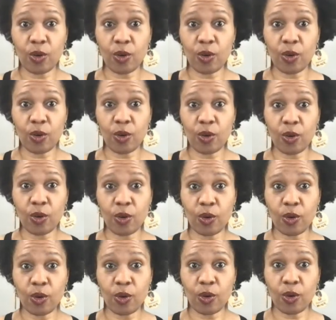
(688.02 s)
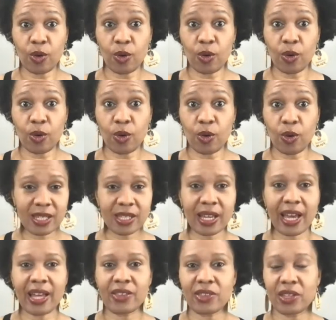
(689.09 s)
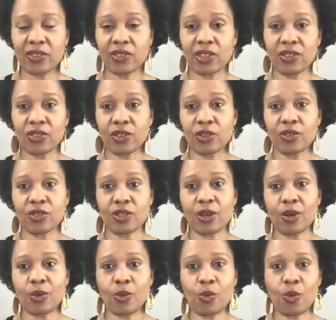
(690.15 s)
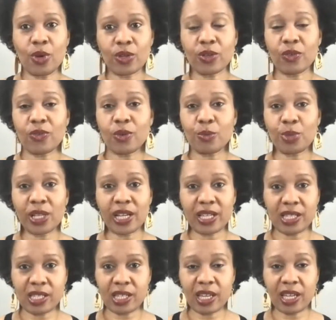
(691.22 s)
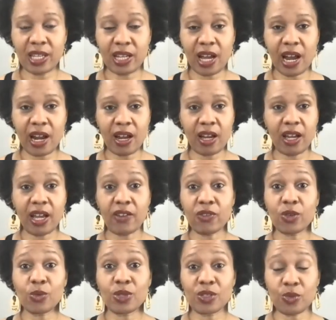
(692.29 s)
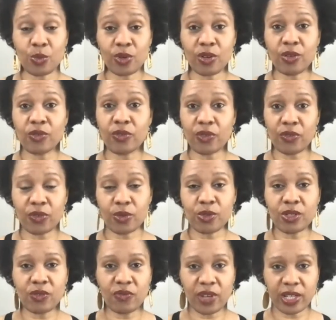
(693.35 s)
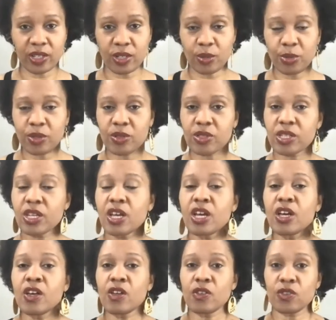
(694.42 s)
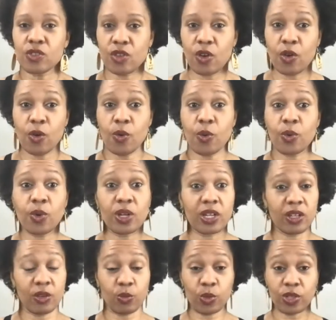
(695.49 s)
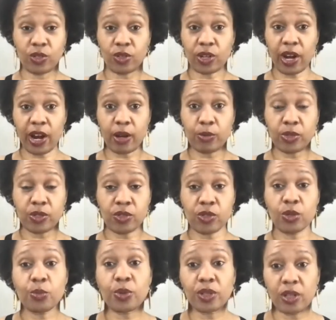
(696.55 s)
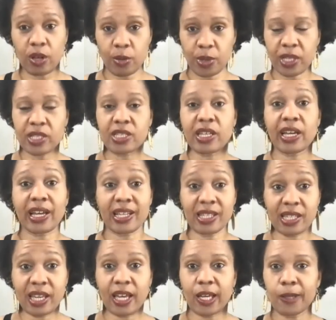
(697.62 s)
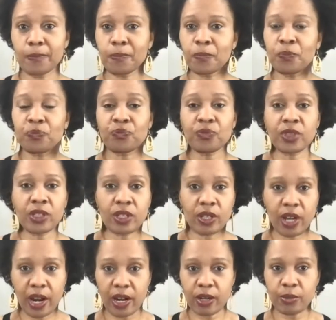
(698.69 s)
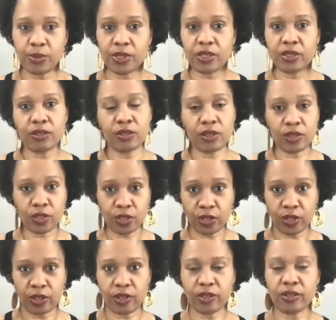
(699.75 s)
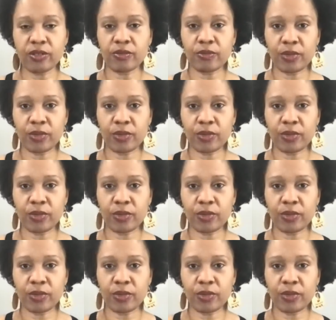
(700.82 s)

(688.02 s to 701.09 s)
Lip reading: I really don't think that's the best. I think that there's a wonderful place in everyone's world for fruits and vegetables. So when your carbs are super low, because like I said, carbs, sugar,